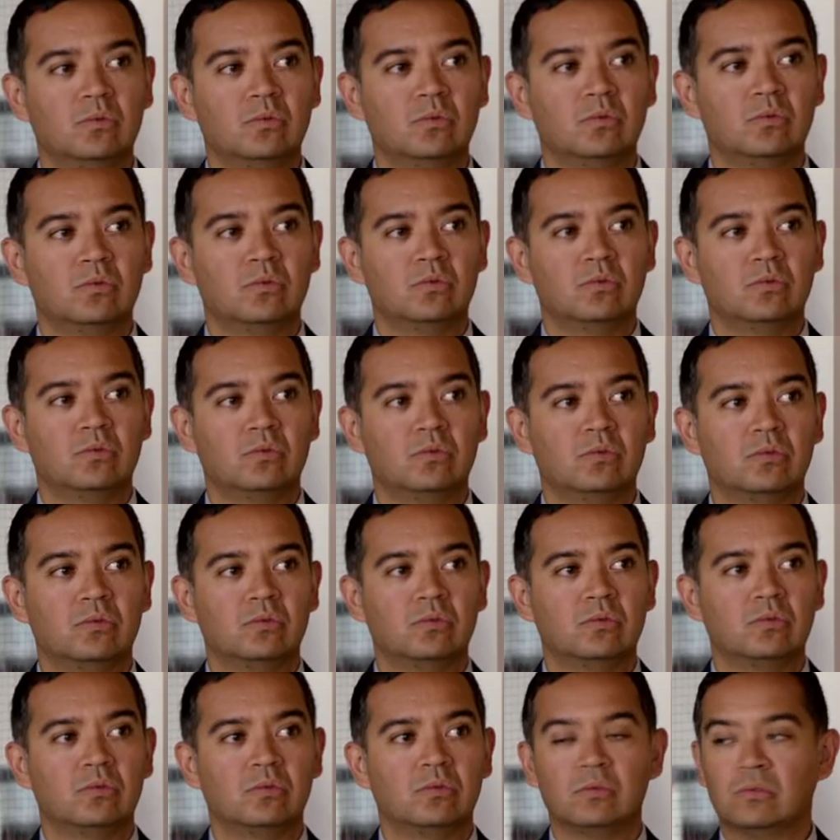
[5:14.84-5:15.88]

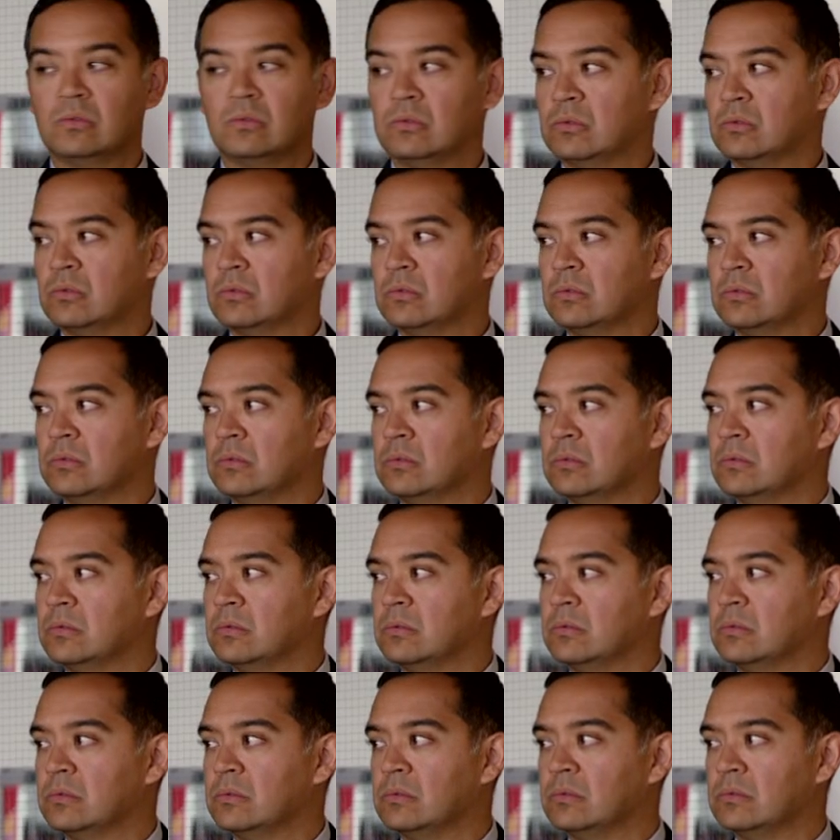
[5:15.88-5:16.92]

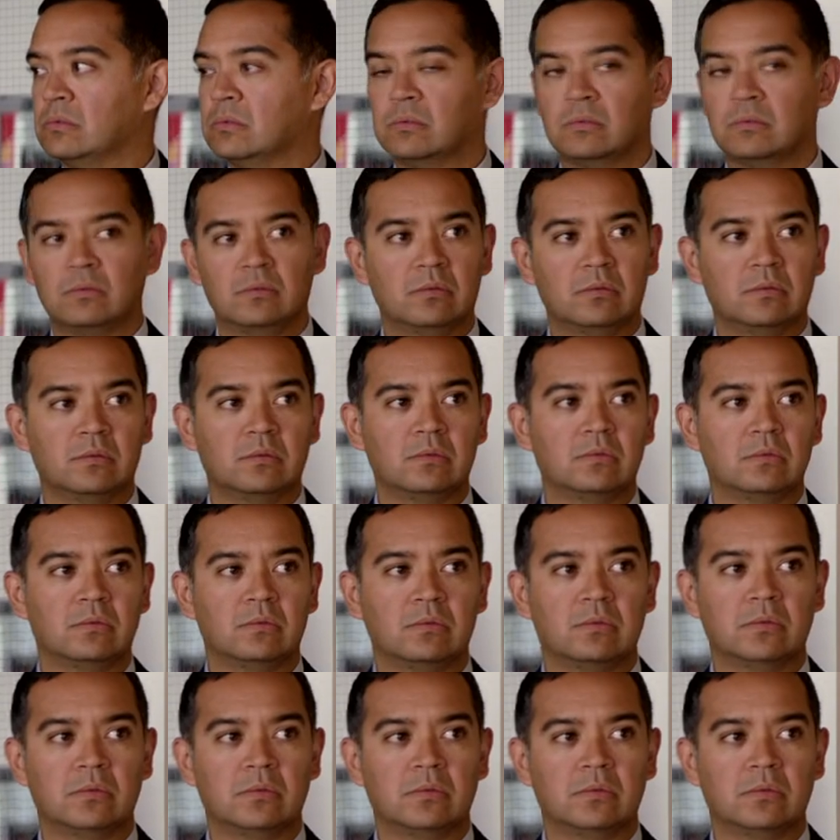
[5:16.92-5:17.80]
(not speaking)